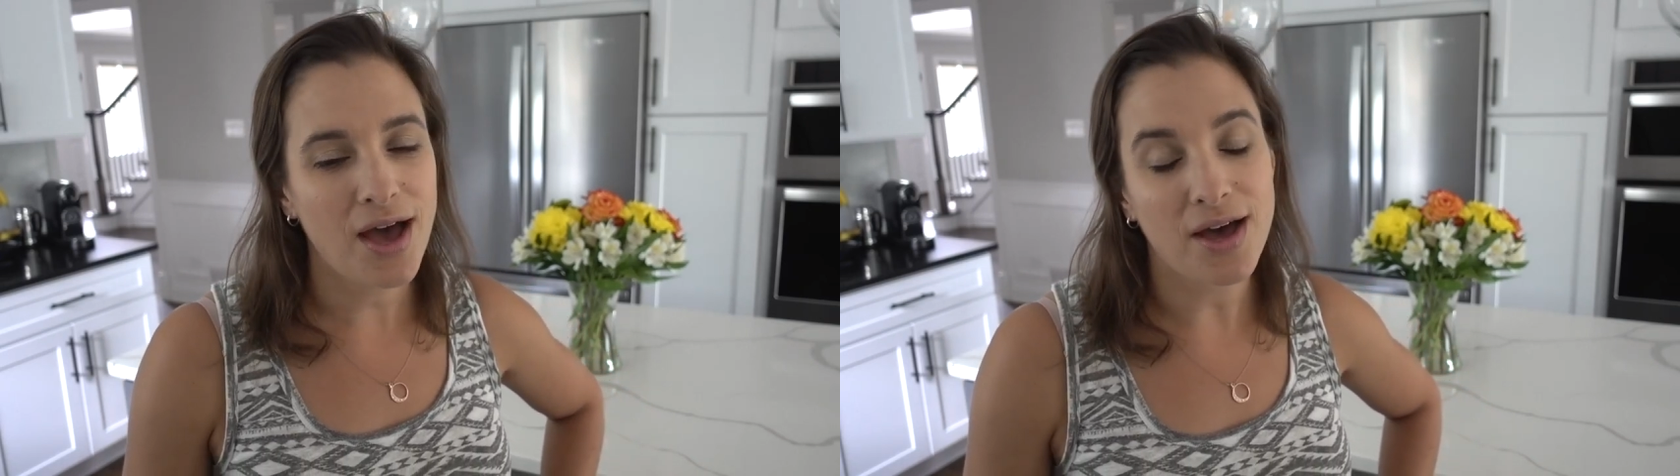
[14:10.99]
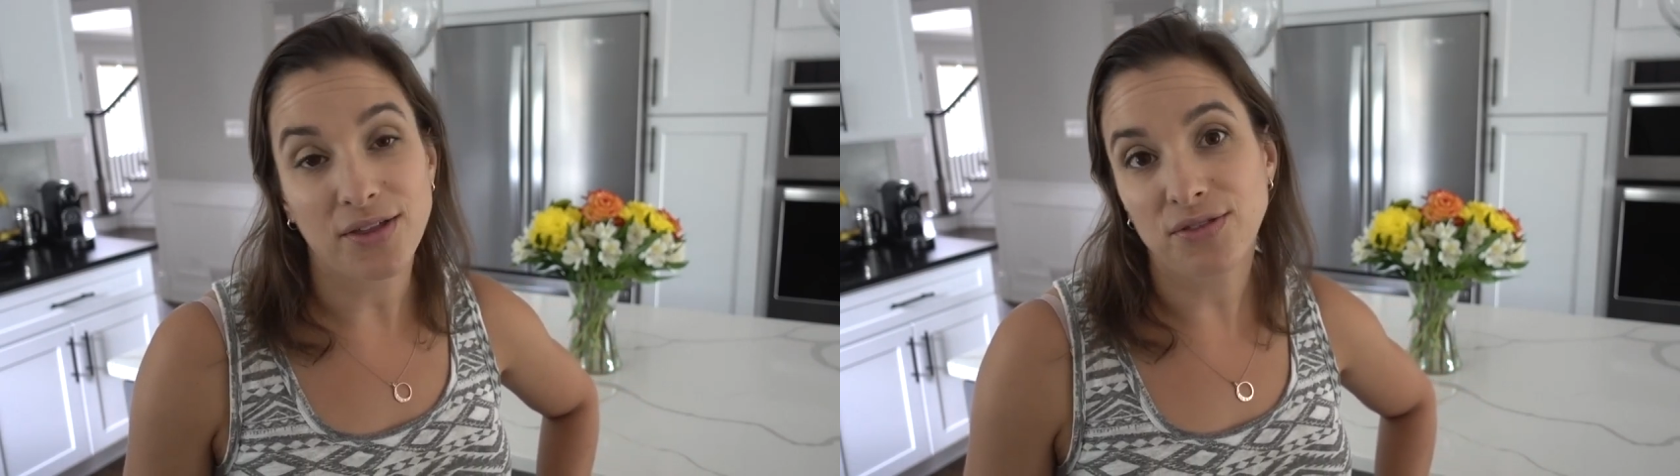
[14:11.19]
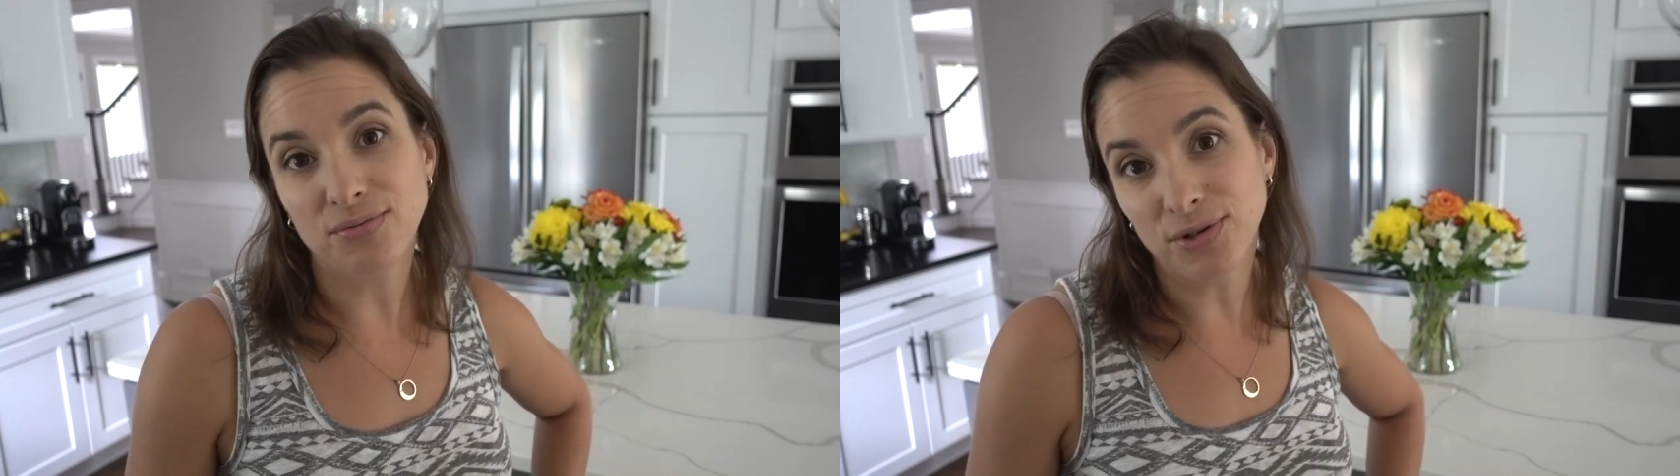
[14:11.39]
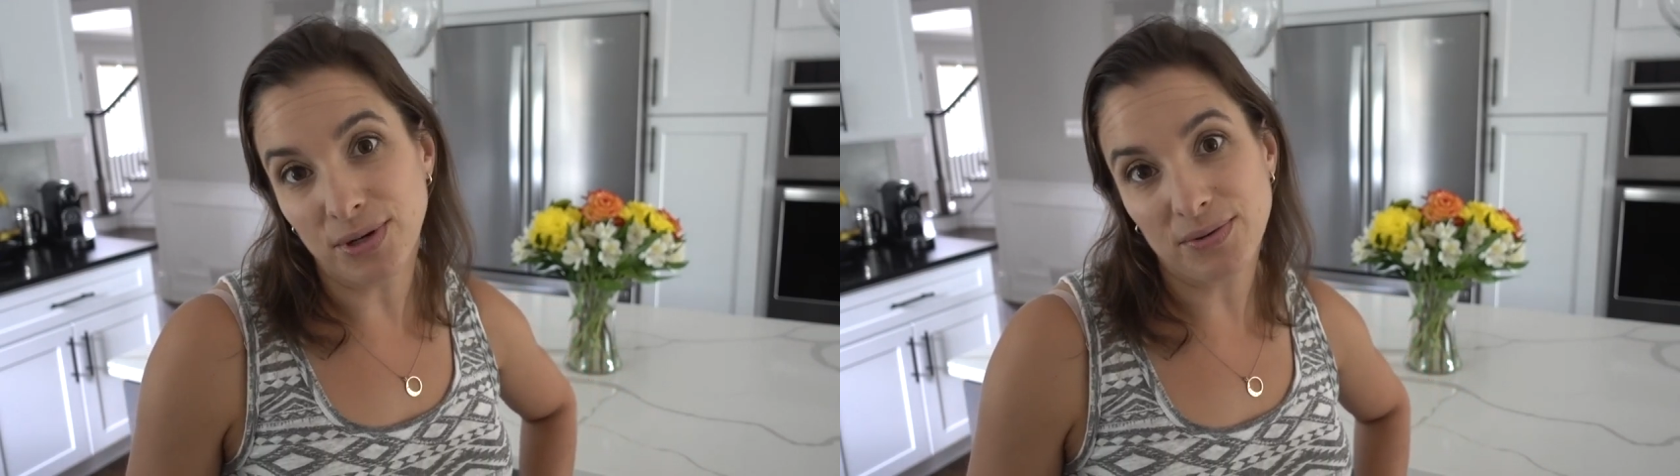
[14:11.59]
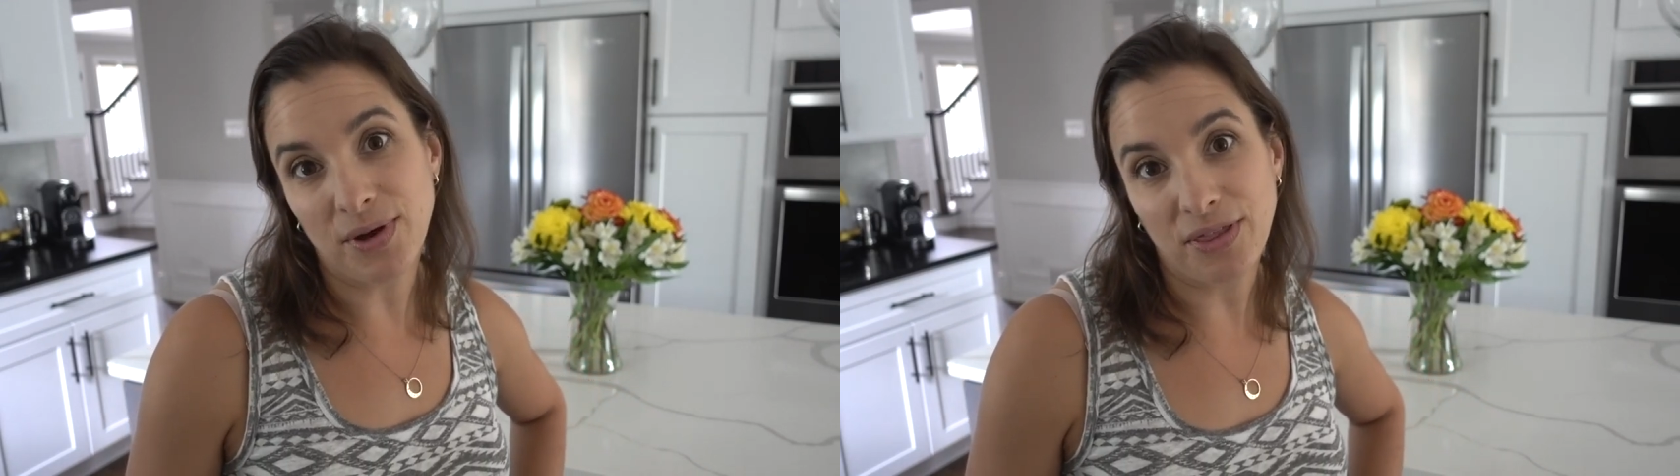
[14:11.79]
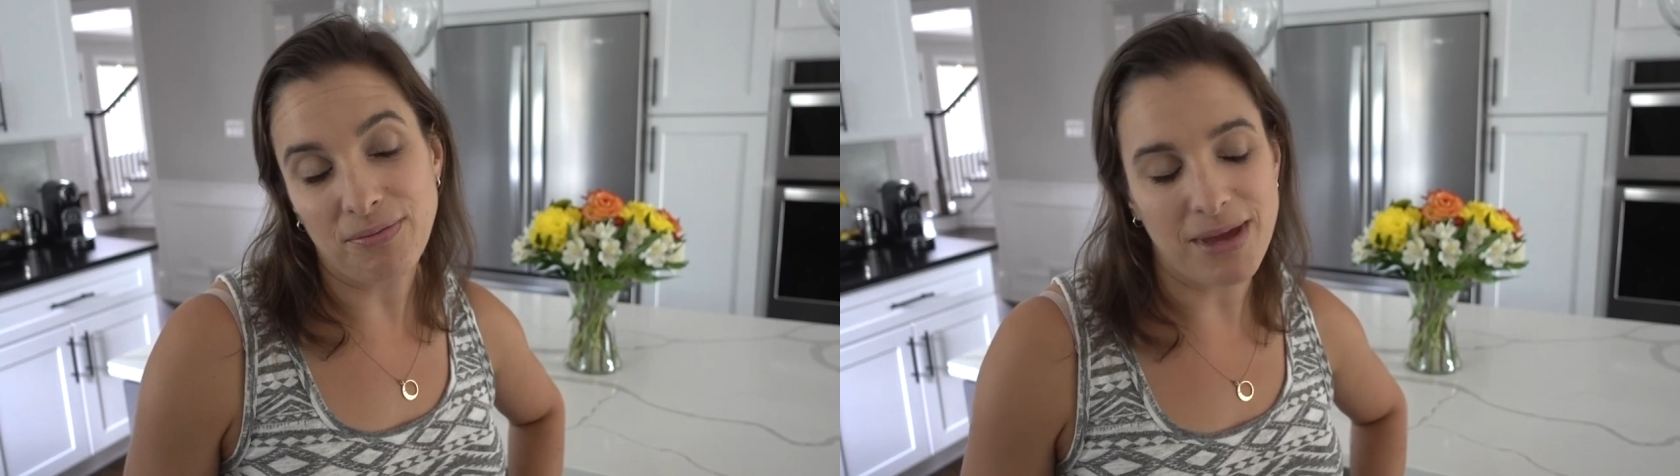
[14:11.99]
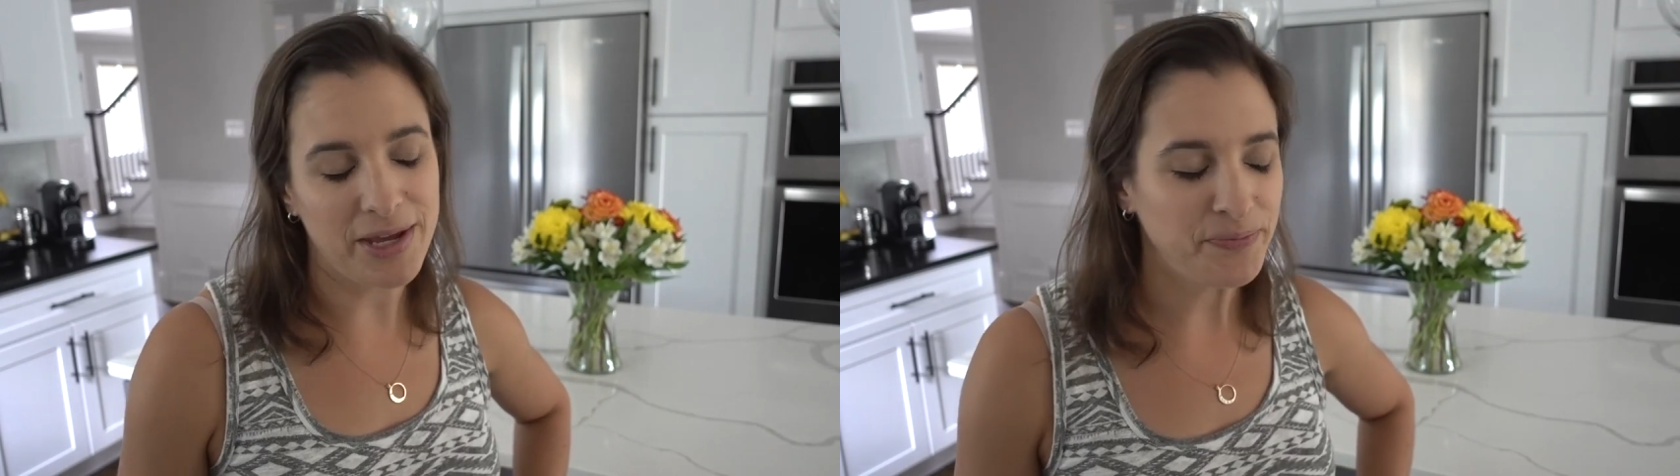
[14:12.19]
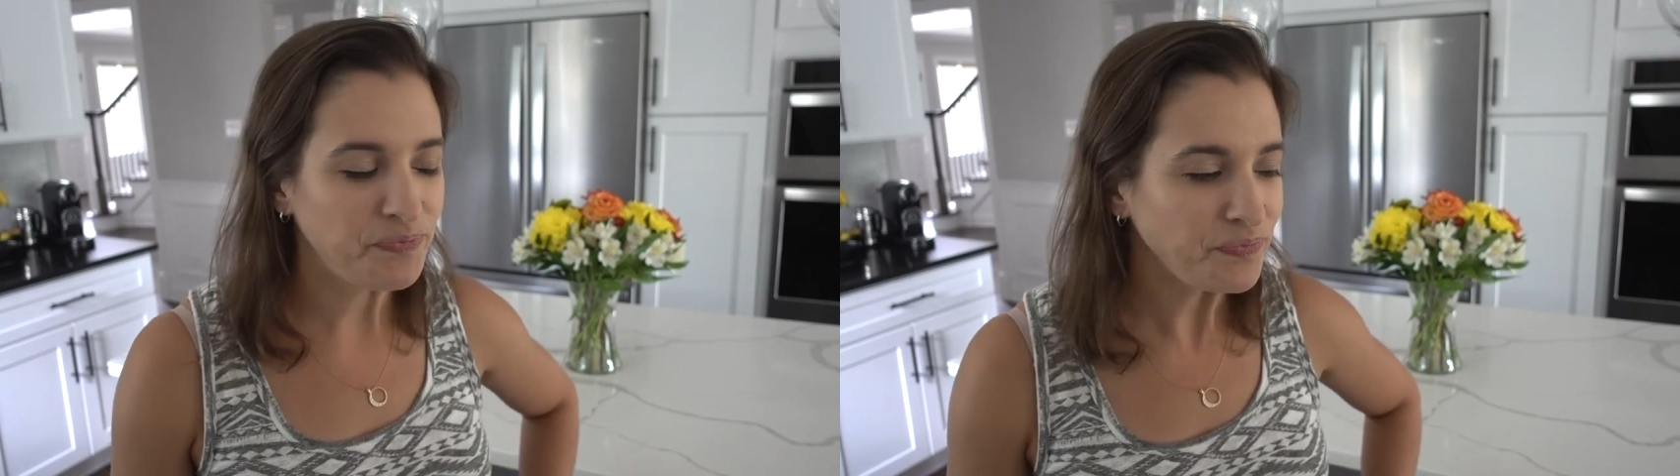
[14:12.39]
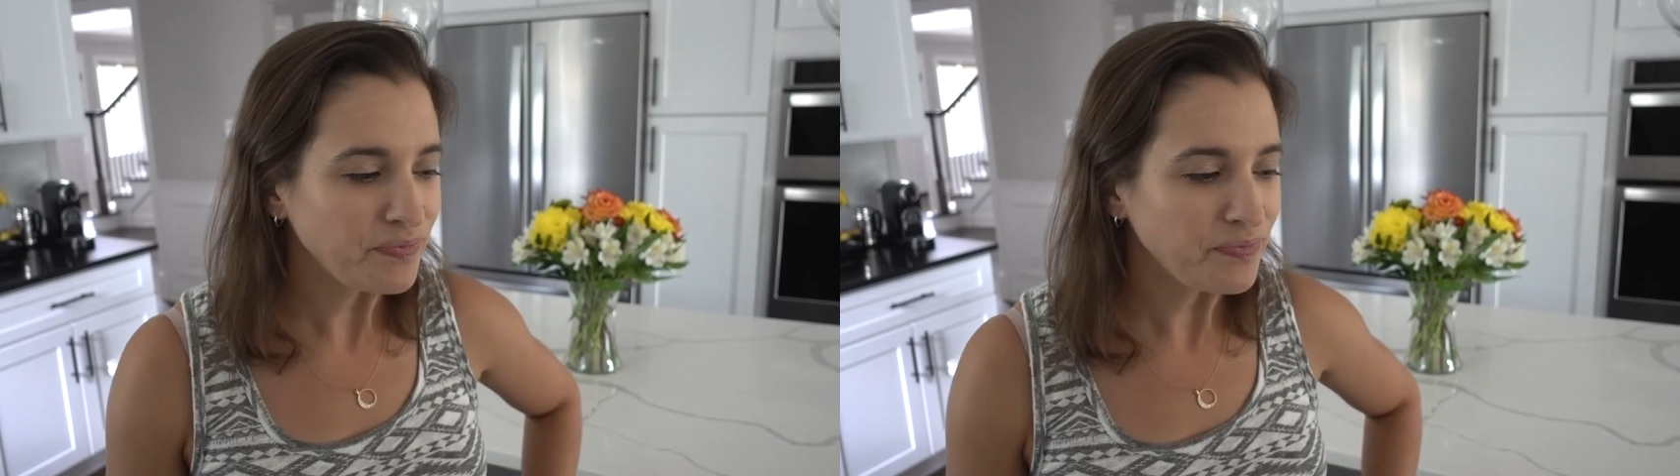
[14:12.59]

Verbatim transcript: uh, through it with me.